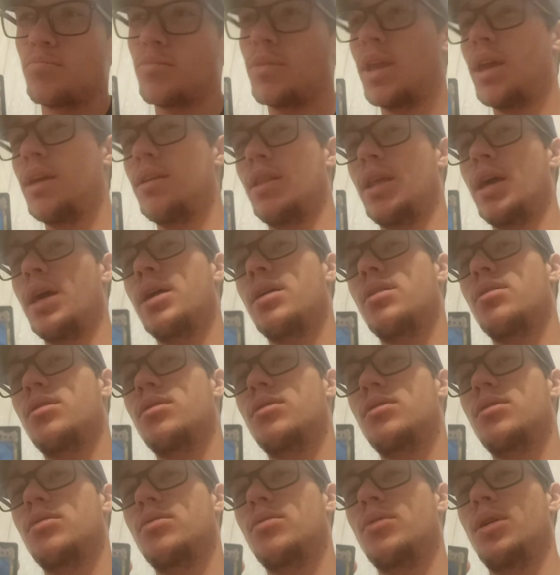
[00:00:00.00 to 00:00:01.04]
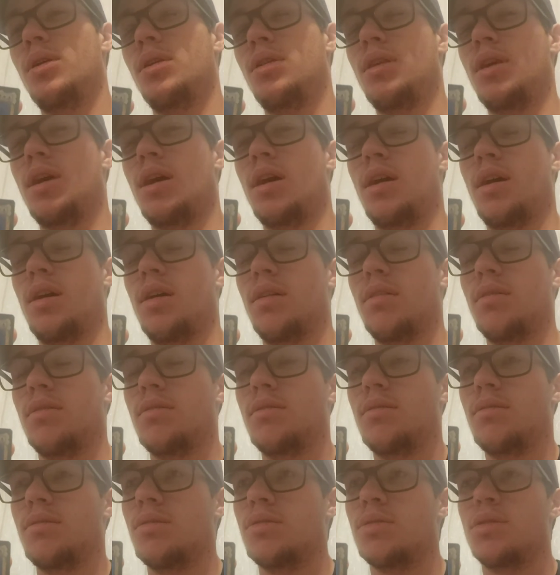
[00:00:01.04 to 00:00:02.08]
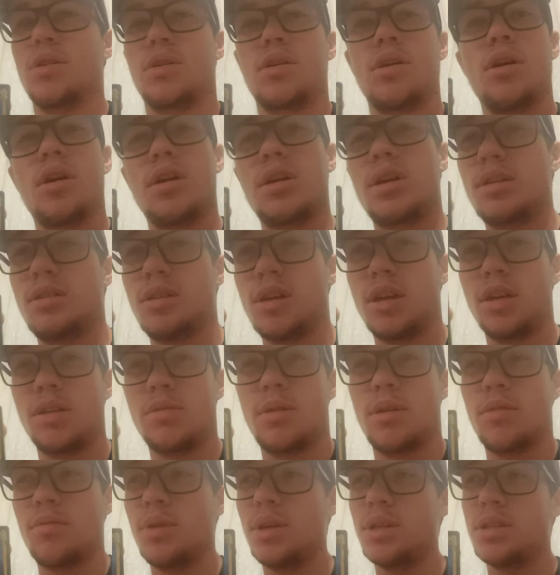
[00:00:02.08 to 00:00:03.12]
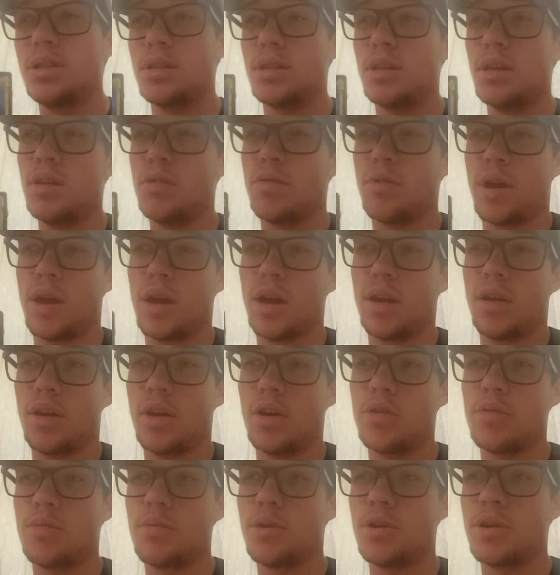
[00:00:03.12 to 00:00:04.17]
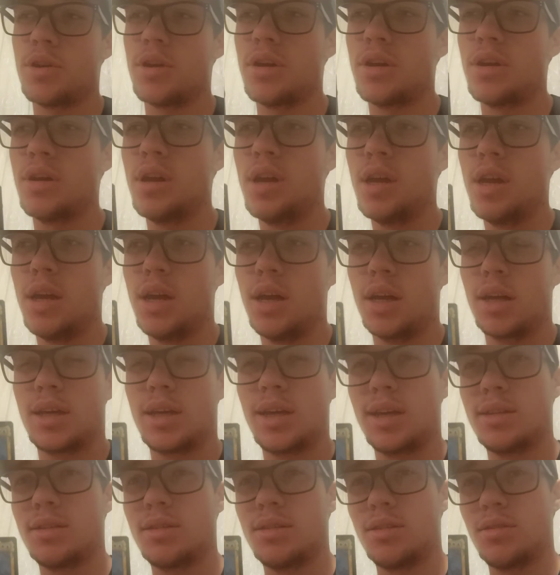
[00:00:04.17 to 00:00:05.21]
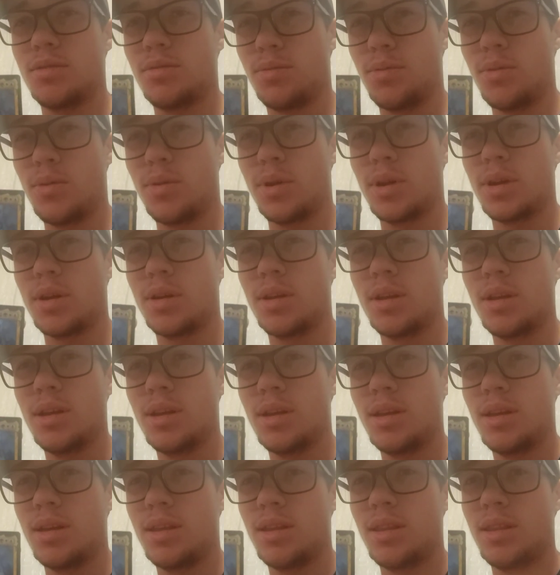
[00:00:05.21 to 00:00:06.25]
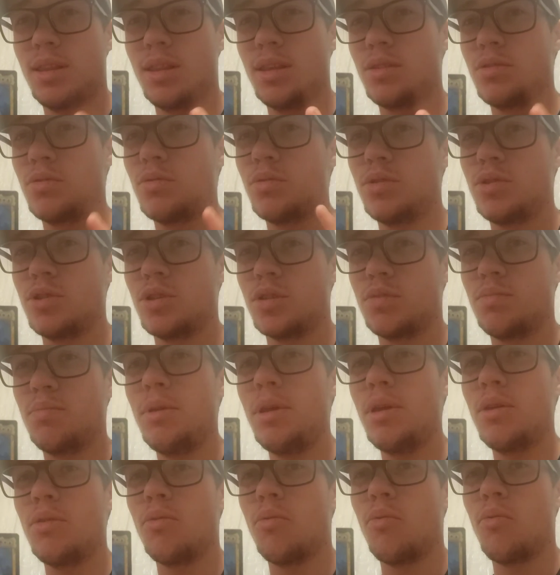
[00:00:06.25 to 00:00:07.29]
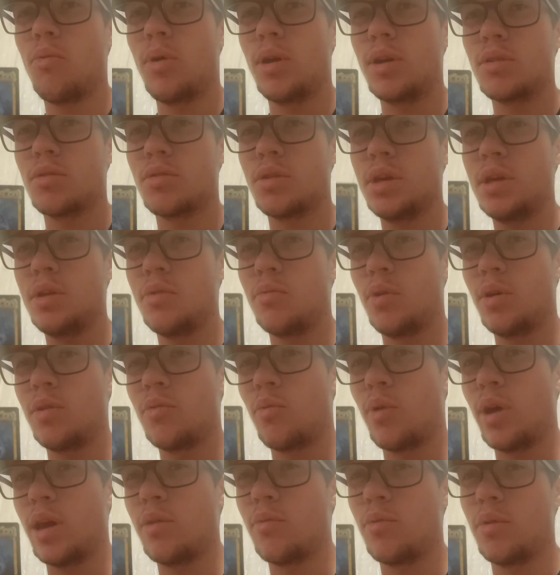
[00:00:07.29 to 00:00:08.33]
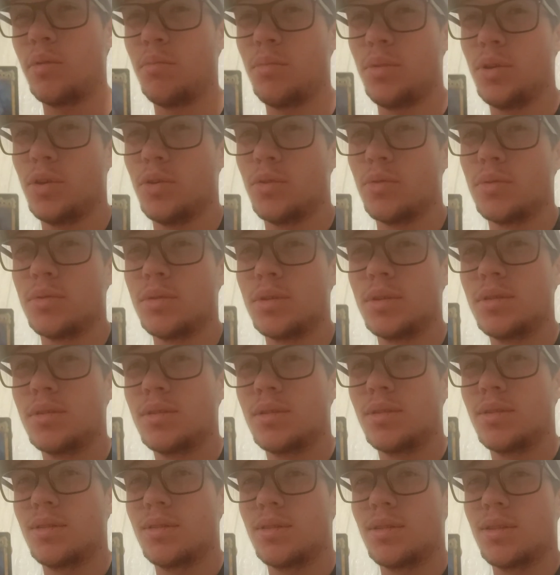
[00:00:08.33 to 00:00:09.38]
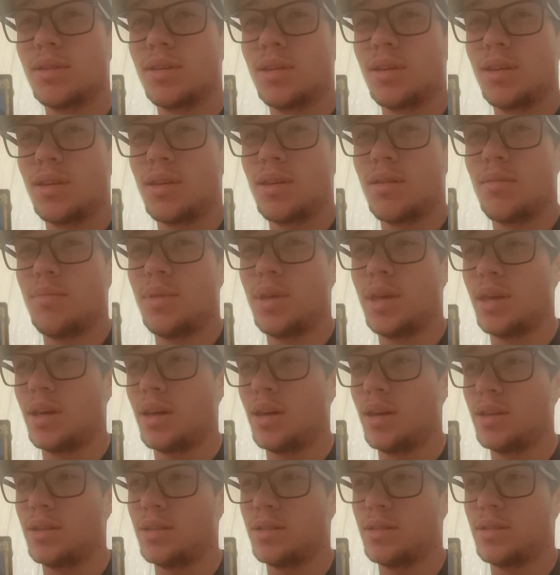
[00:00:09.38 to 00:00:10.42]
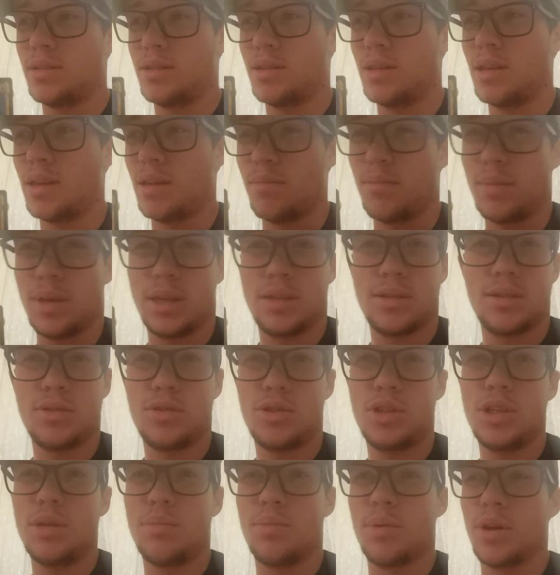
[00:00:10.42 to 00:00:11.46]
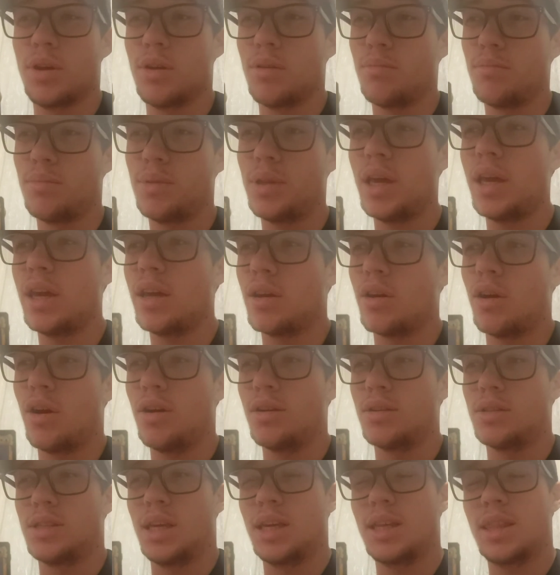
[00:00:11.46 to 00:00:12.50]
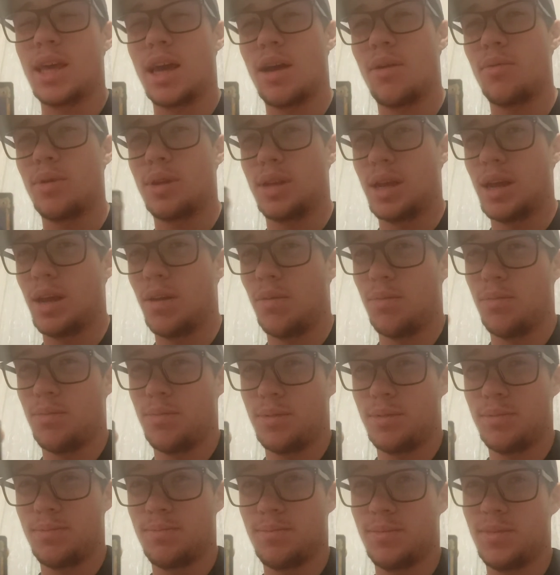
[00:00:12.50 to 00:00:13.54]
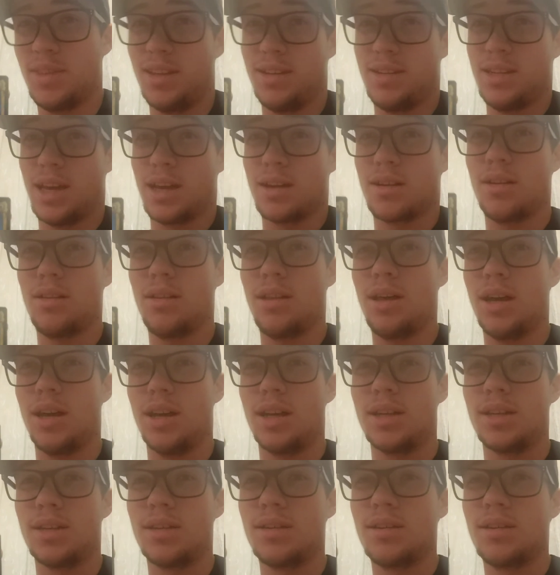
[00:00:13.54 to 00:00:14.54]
And there's a card I talked about recently, Grand Arbiter Augustus 4. This would just be 1 green, 1 white, 1 blue, because it makes it cheaper. Playing cards like that would help the deck a lot.